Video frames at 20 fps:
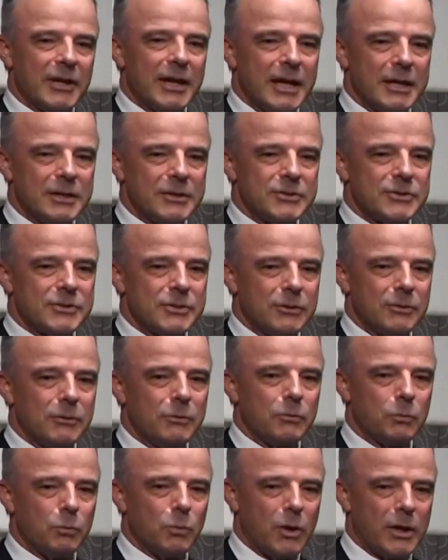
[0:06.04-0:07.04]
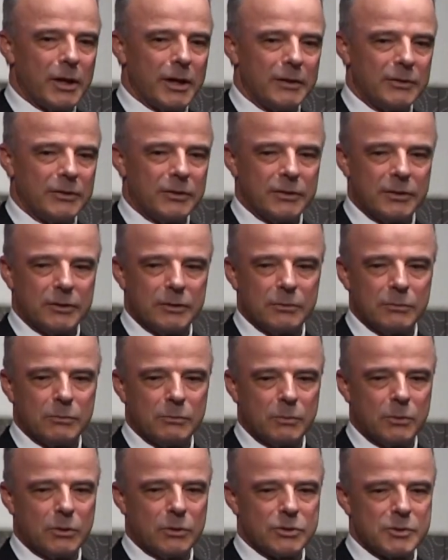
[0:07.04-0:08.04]
Anderson White
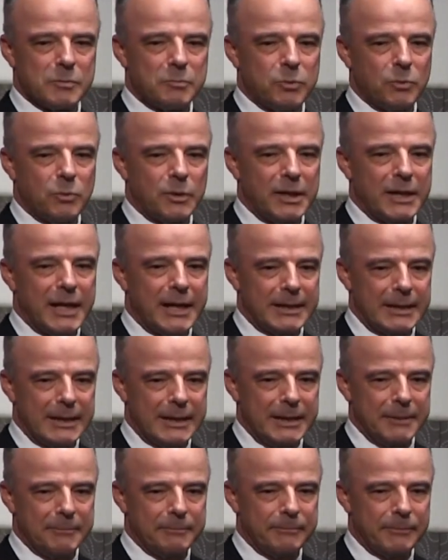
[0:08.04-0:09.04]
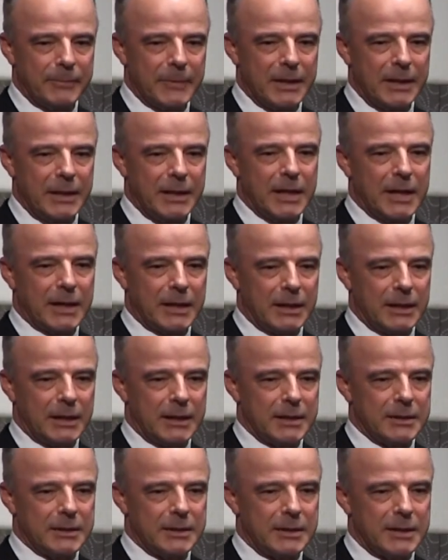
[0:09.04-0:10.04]
was born in Unley, in
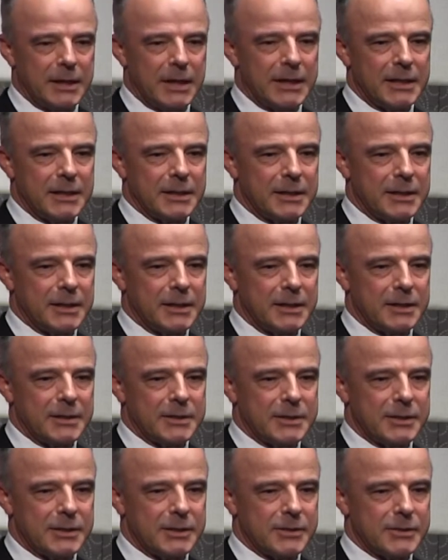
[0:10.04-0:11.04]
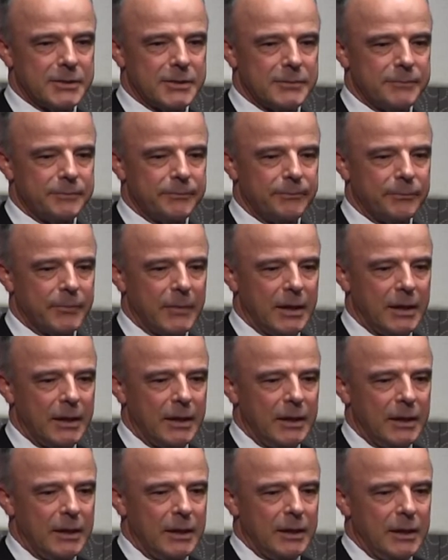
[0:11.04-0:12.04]
Adelaide, in 1886.
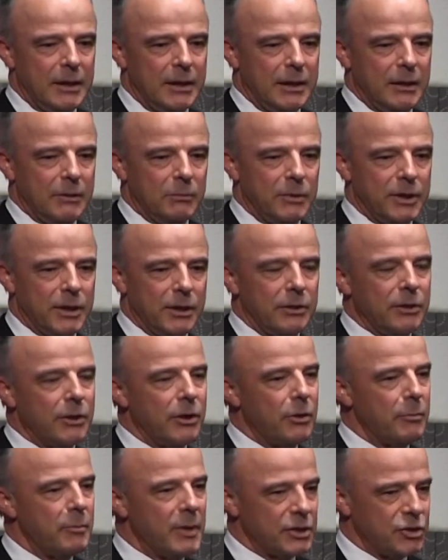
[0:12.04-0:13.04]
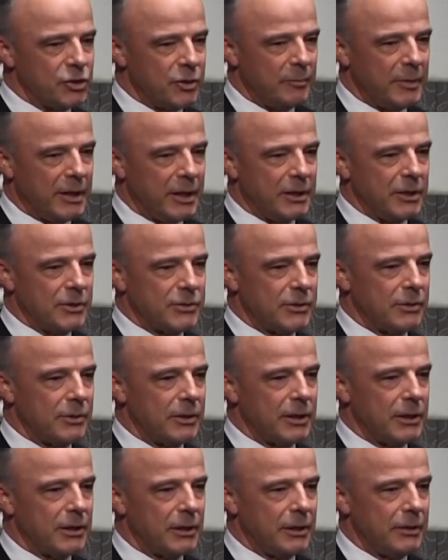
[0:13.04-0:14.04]
We don't know much about his
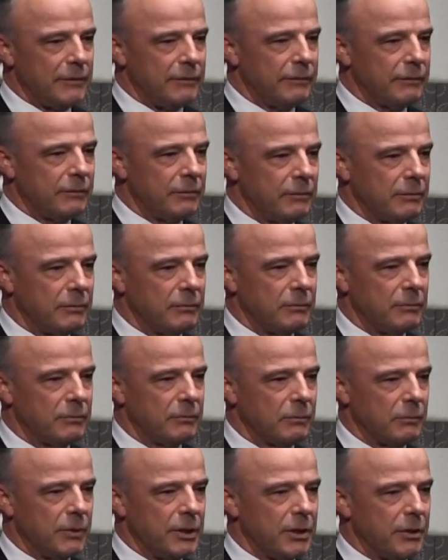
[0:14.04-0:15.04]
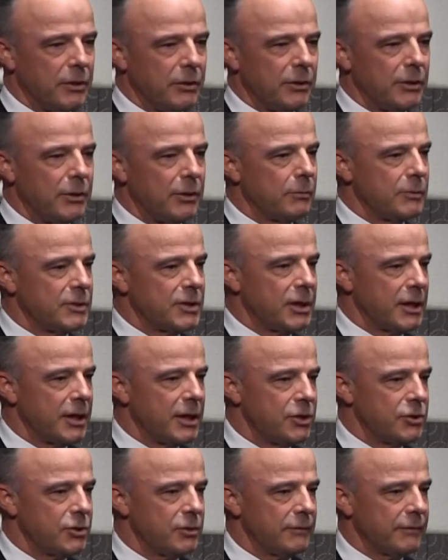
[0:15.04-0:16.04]
early life. We know that he was an
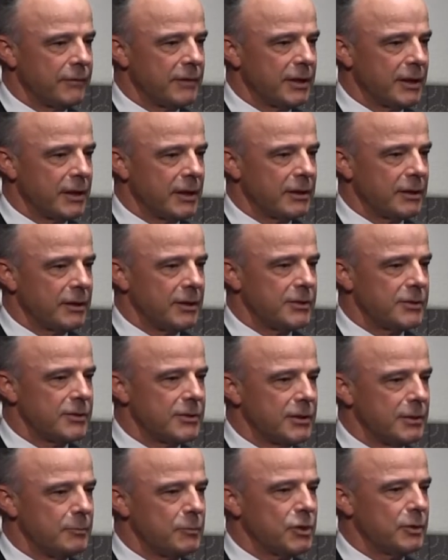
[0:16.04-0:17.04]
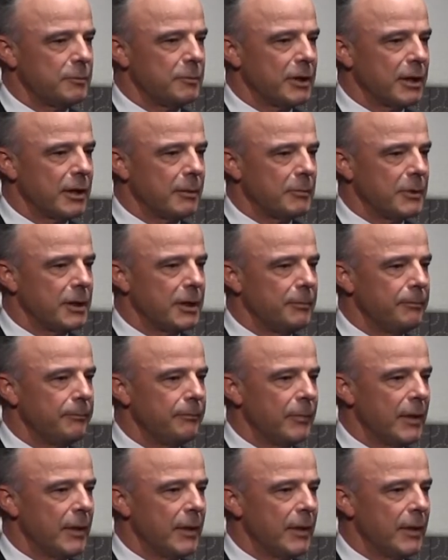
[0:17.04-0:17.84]
agent for the Adelaide Steamship Company.